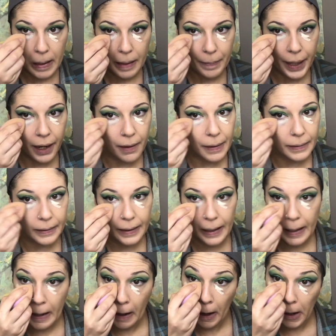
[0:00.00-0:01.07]

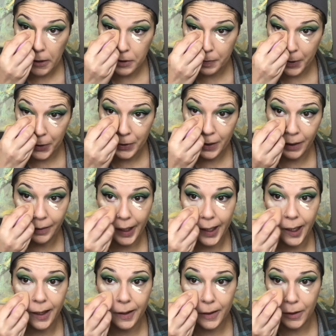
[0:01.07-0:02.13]
Apparently, you're supposed to
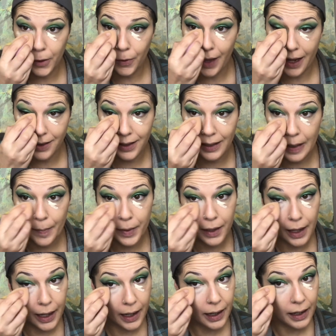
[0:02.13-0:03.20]
like do that sleep
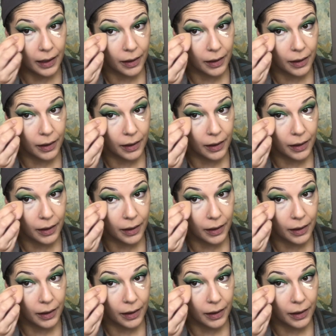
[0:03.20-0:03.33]
thing